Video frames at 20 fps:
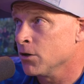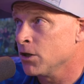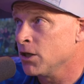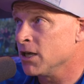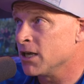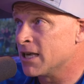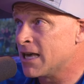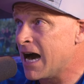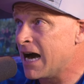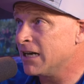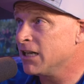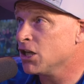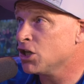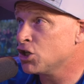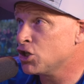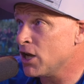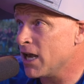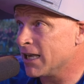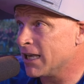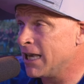you got to
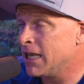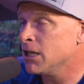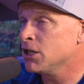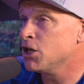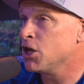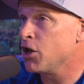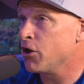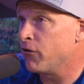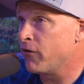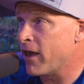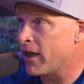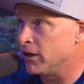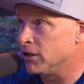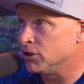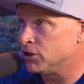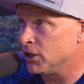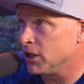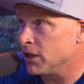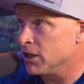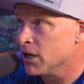check into your
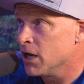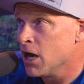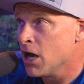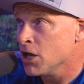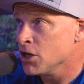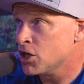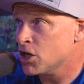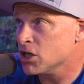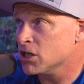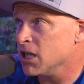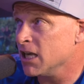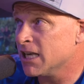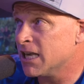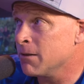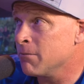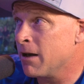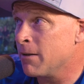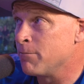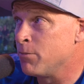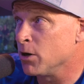energy. Just like
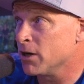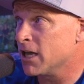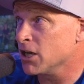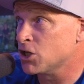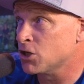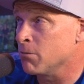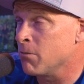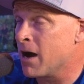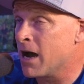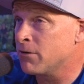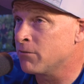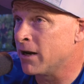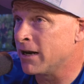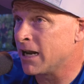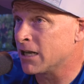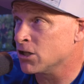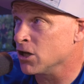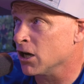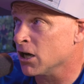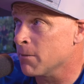in my book, Get Your Mind Right,
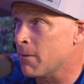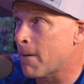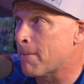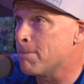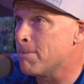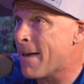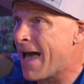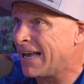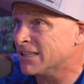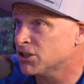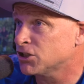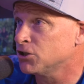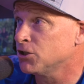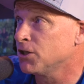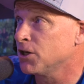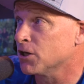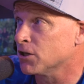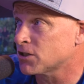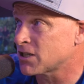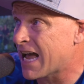I talk about master
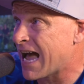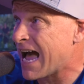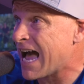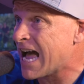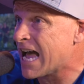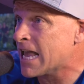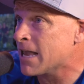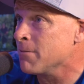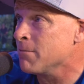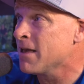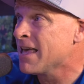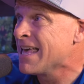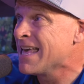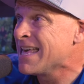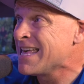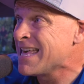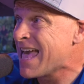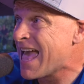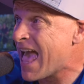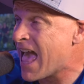your time,
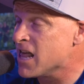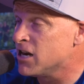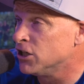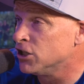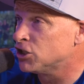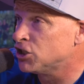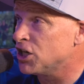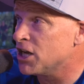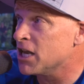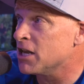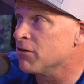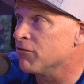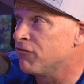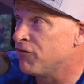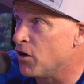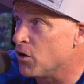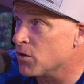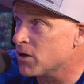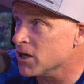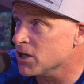energy, and
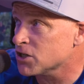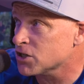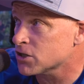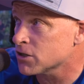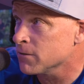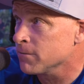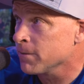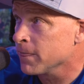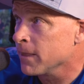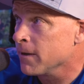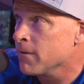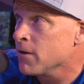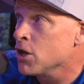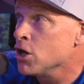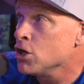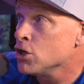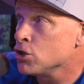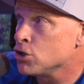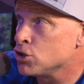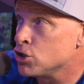focus.
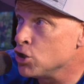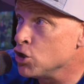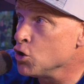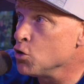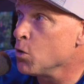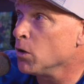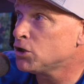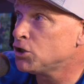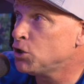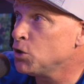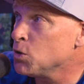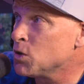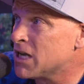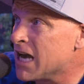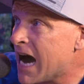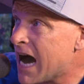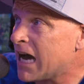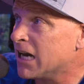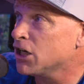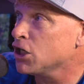Do what you
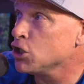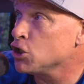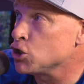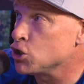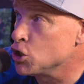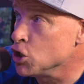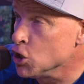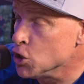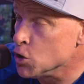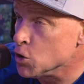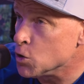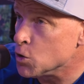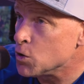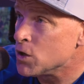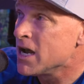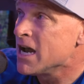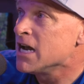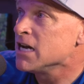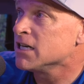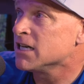got to do
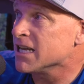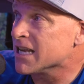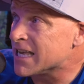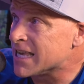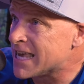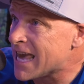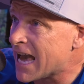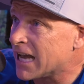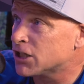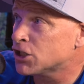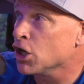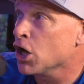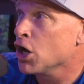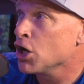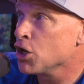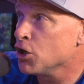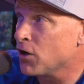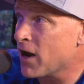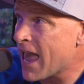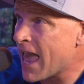to get
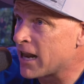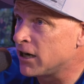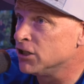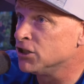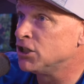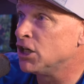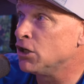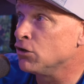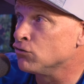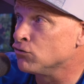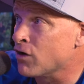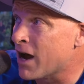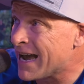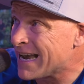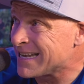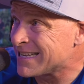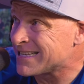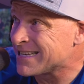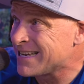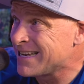your energy
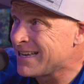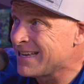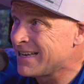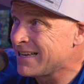right,